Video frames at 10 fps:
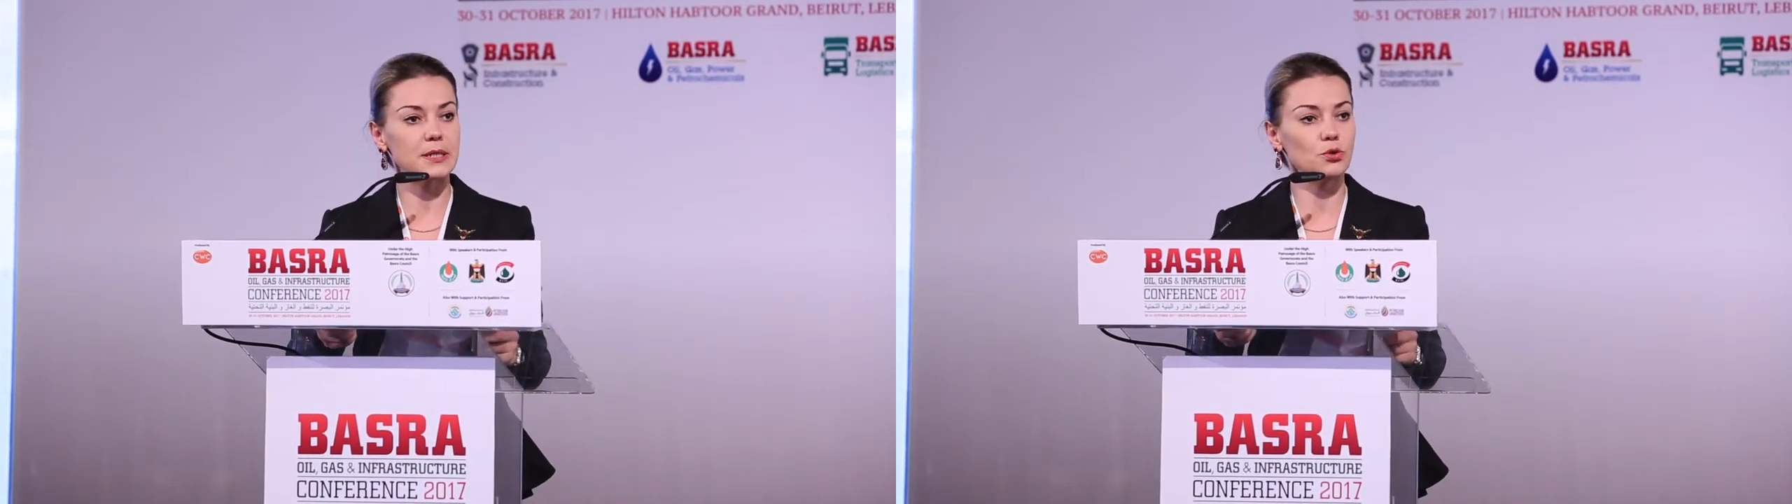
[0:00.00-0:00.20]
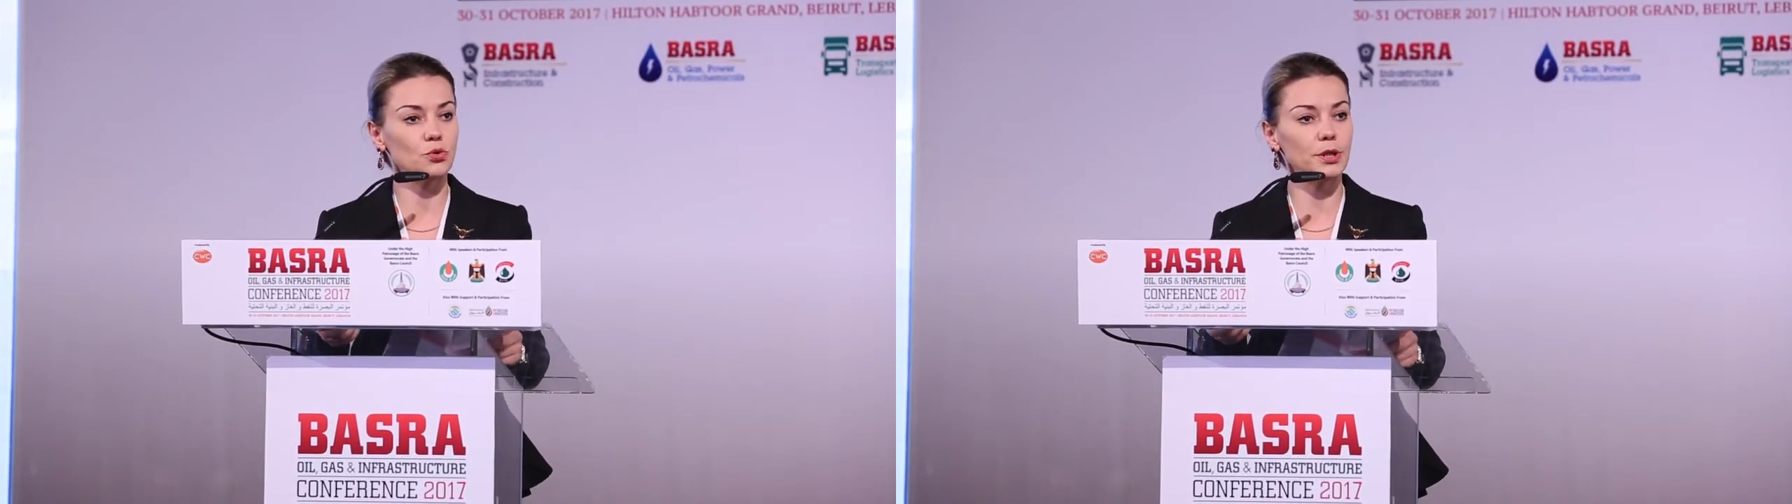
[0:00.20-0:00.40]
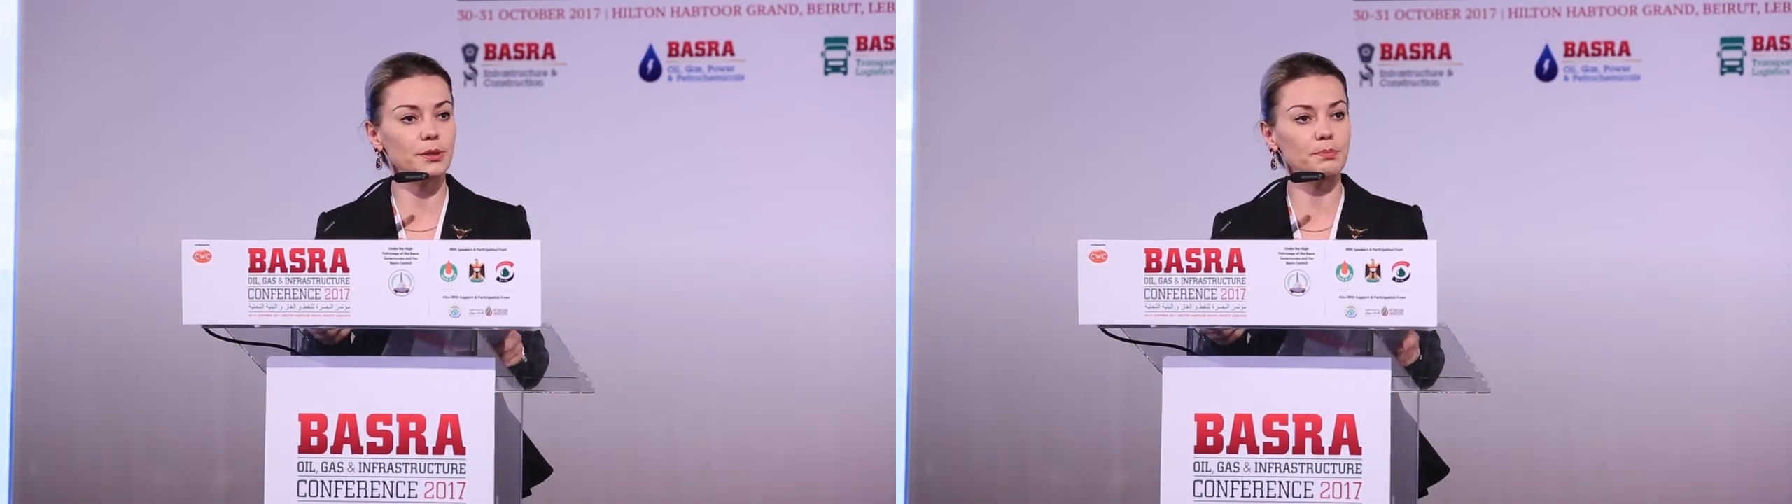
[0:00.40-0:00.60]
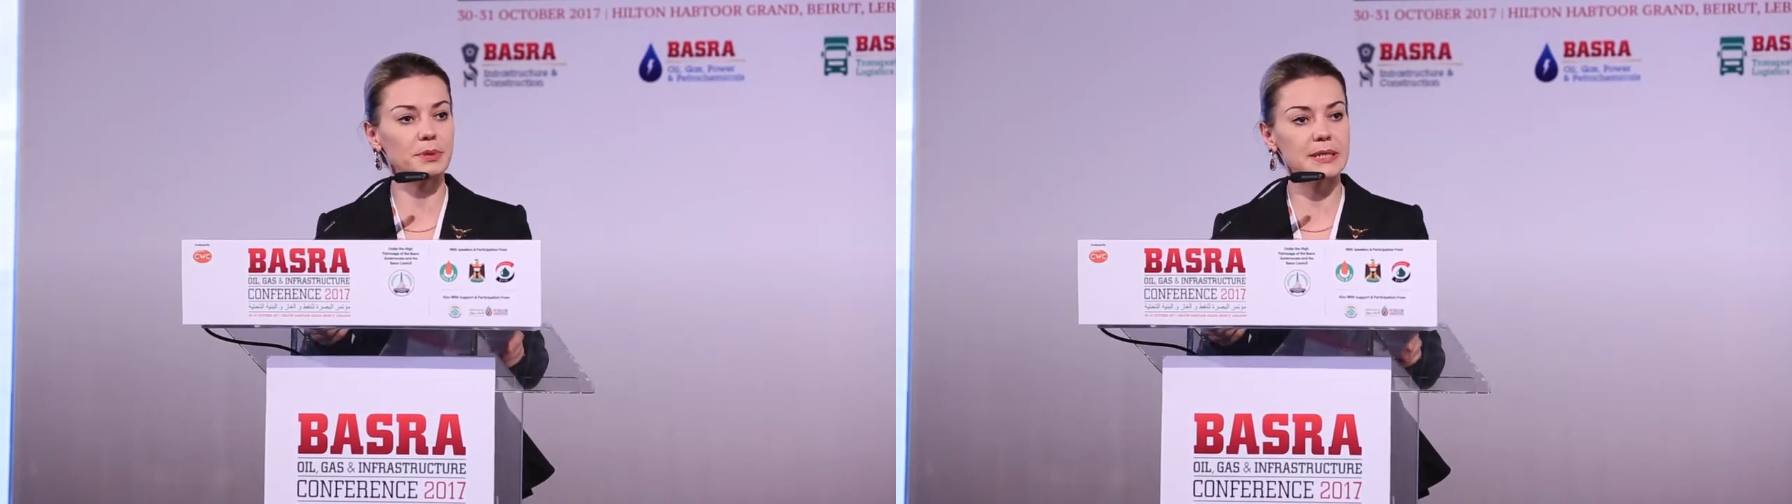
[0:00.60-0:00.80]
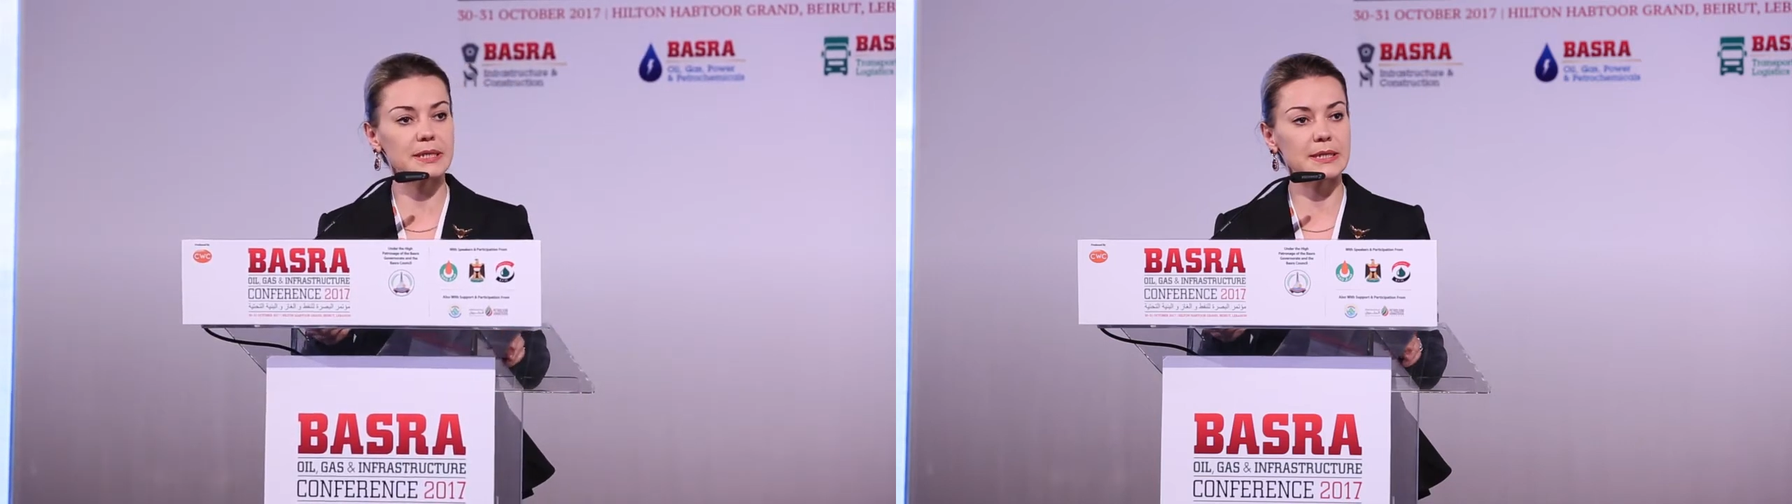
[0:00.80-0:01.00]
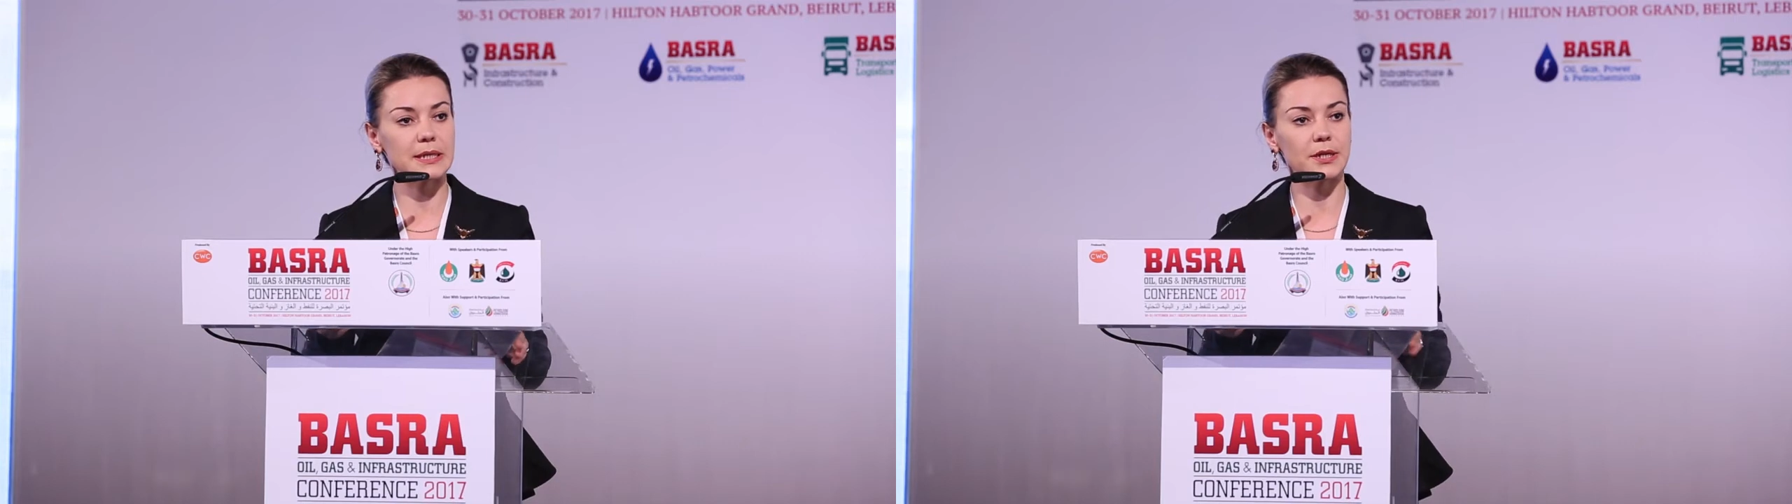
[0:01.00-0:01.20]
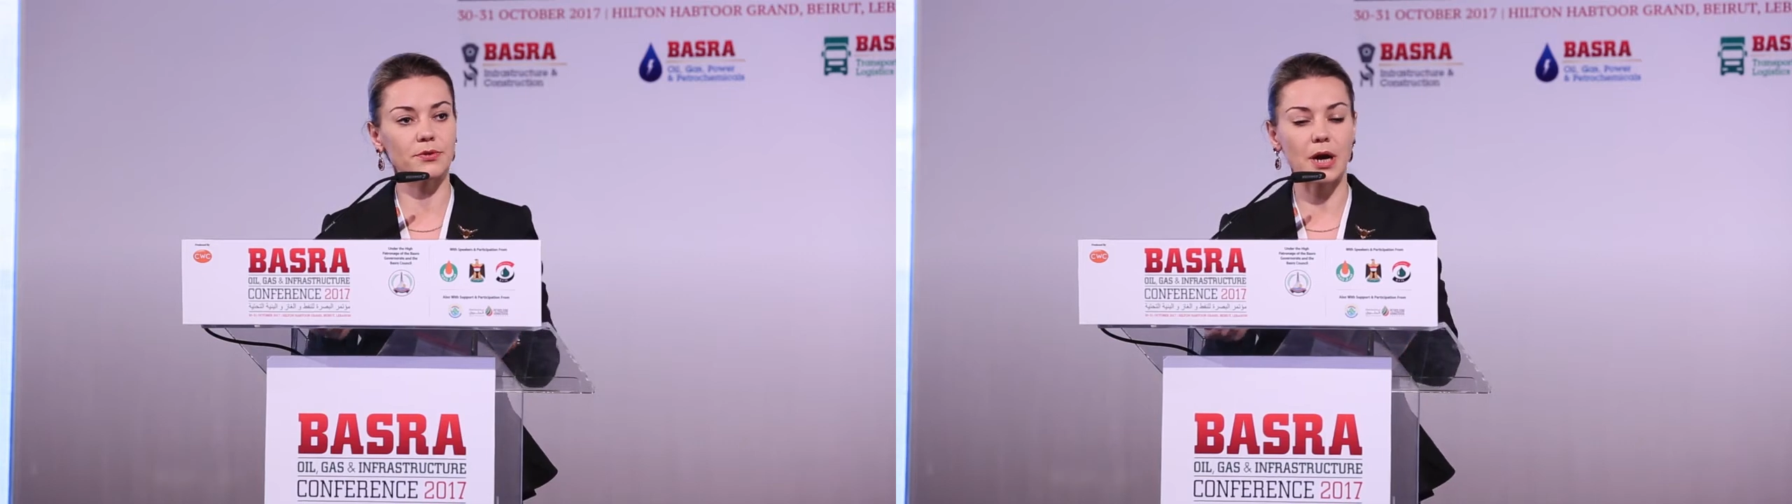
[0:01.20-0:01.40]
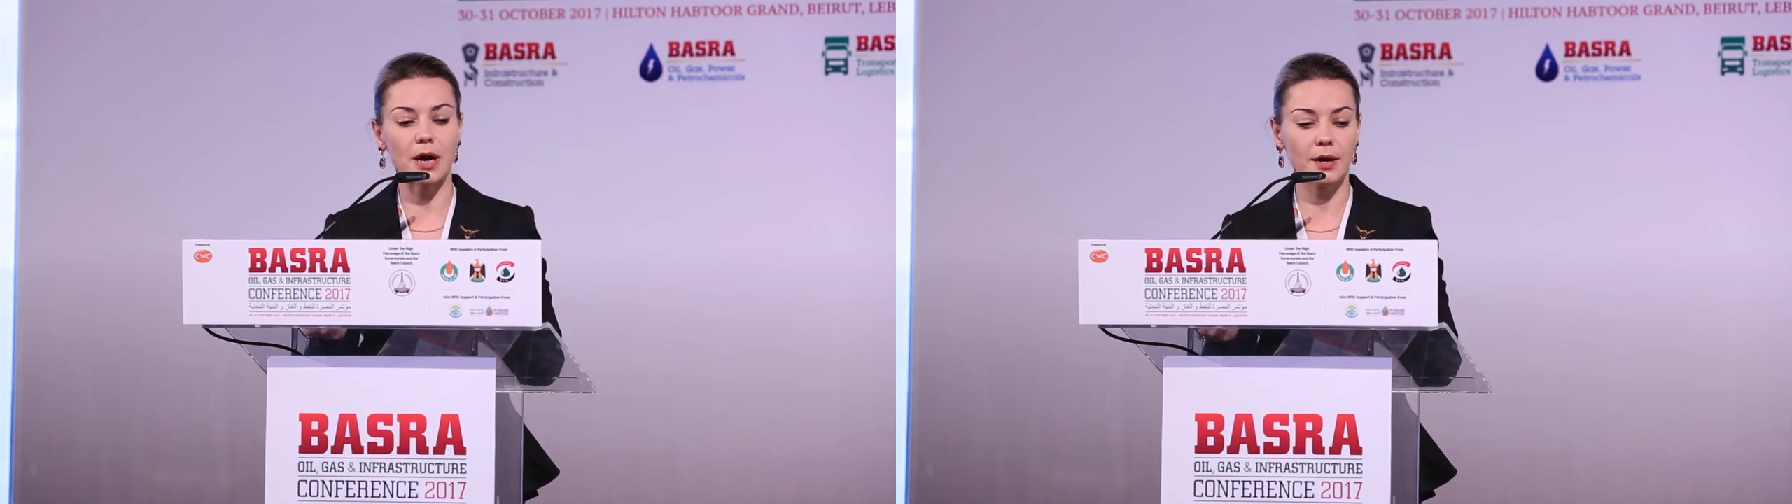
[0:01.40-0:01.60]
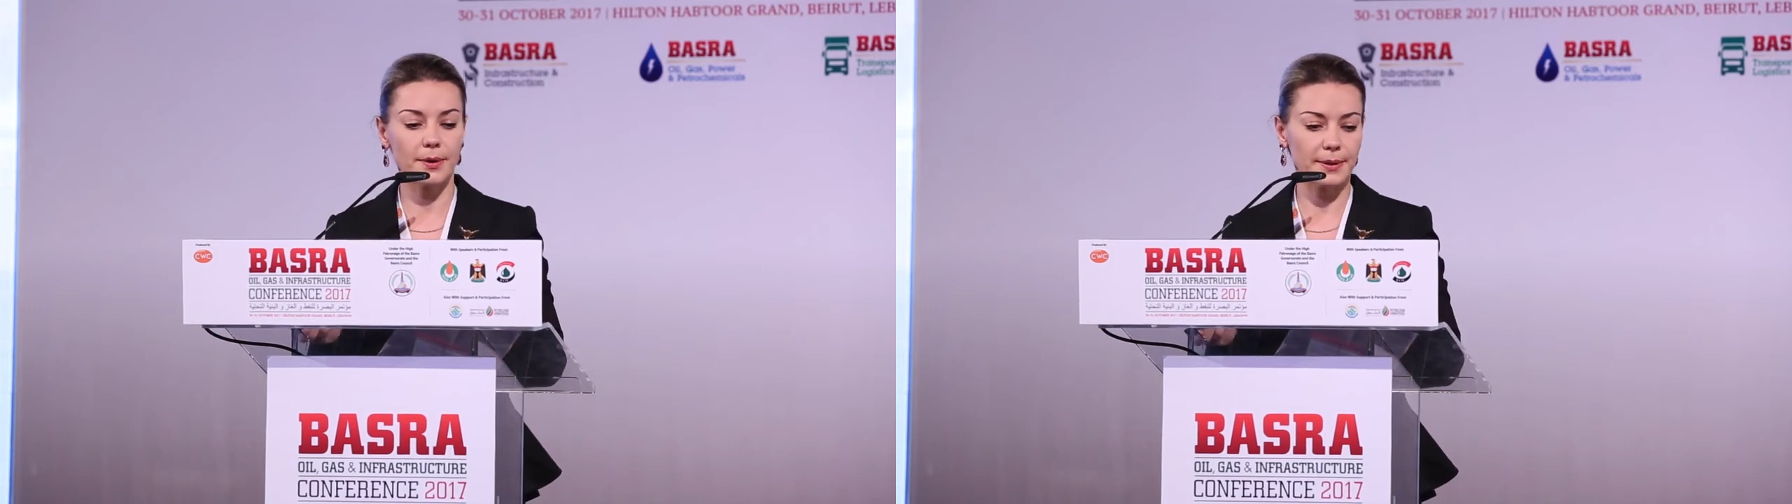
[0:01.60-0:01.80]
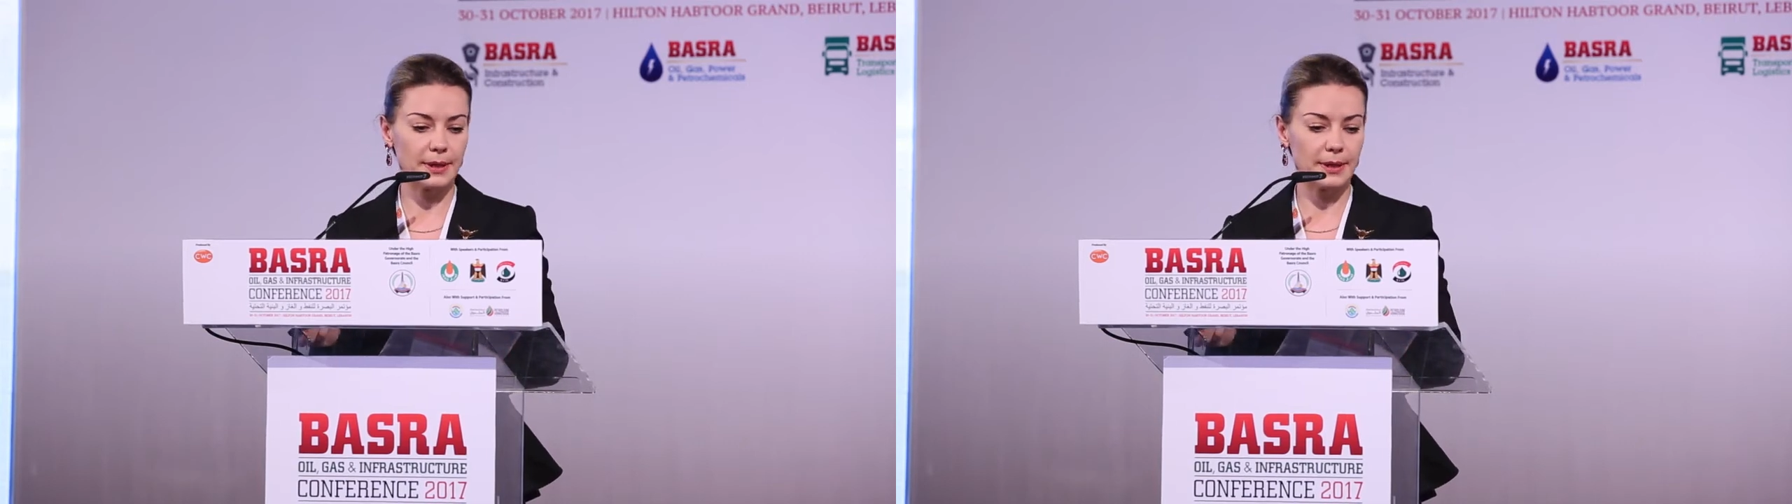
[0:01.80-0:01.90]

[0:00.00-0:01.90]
doing business in Iraq,